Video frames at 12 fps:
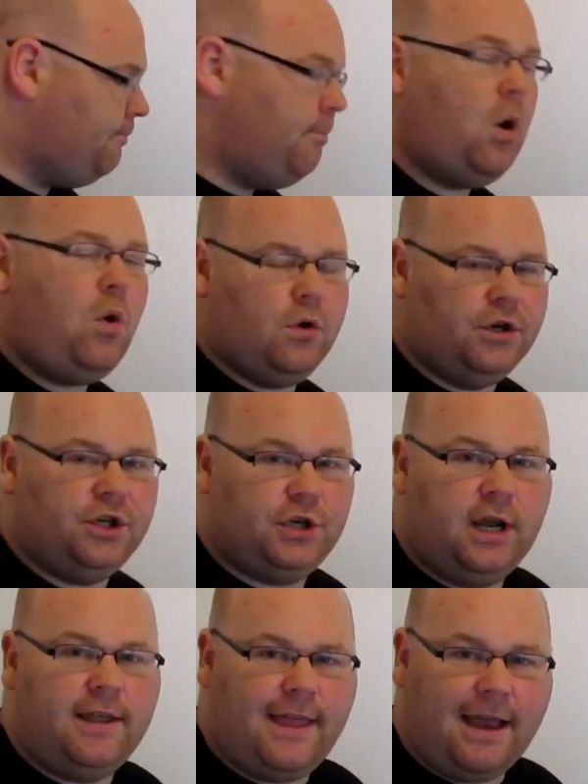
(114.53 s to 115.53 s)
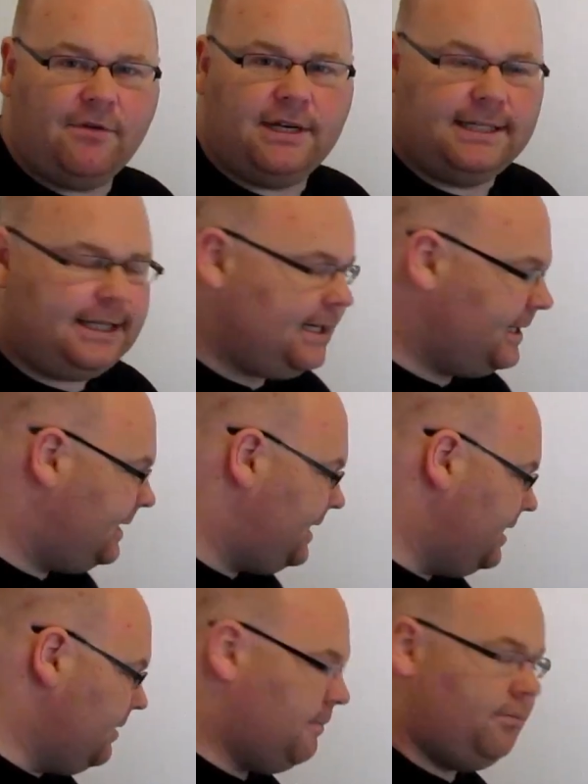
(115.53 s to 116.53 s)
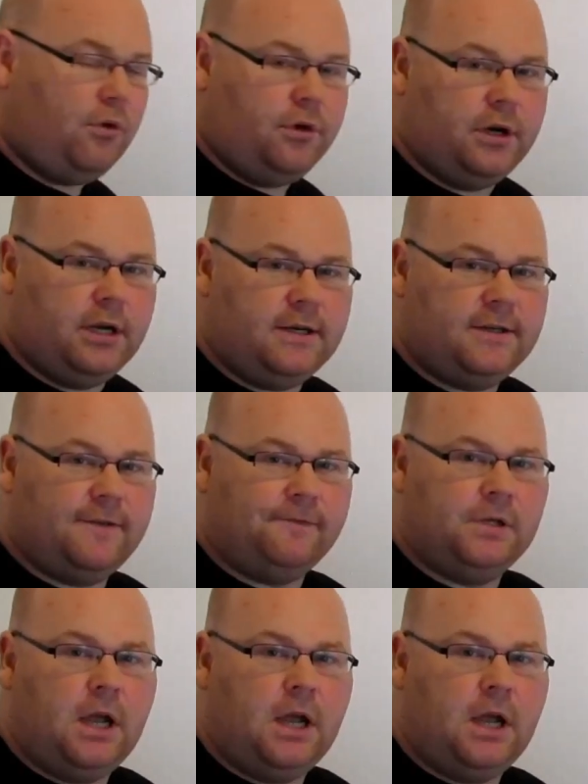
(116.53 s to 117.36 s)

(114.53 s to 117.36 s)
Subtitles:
push their existing products